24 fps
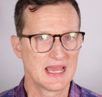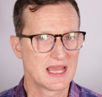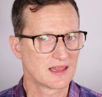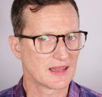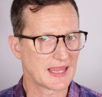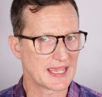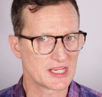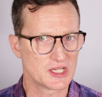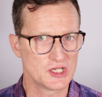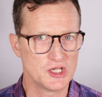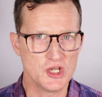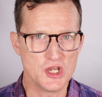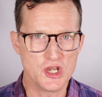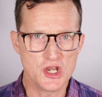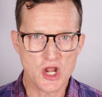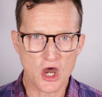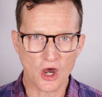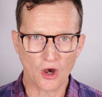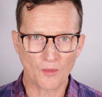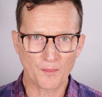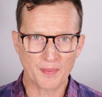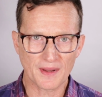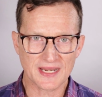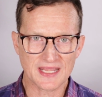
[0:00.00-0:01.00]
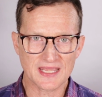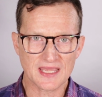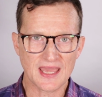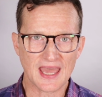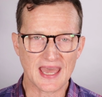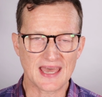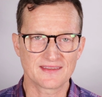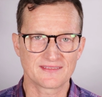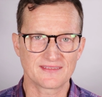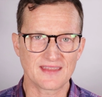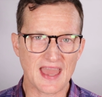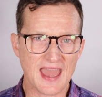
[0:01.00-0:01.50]
like nobody
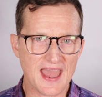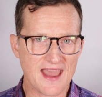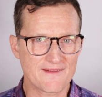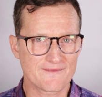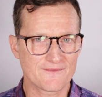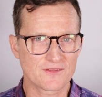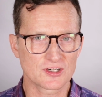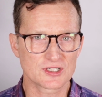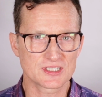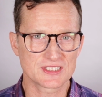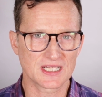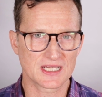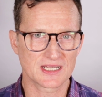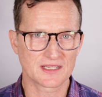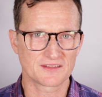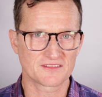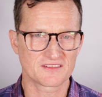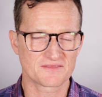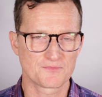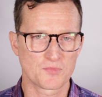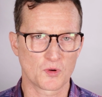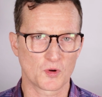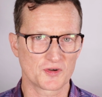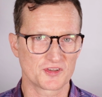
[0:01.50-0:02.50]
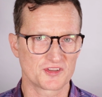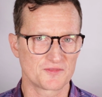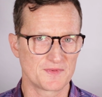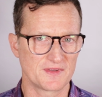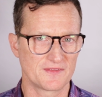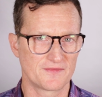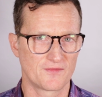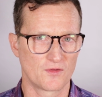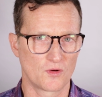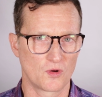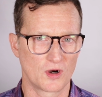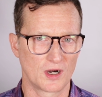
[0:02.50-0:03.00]
has ever done in sports
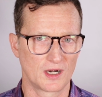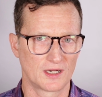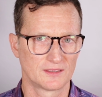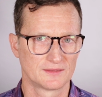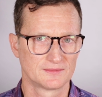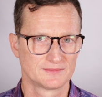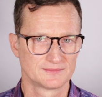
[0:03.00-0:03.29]
before.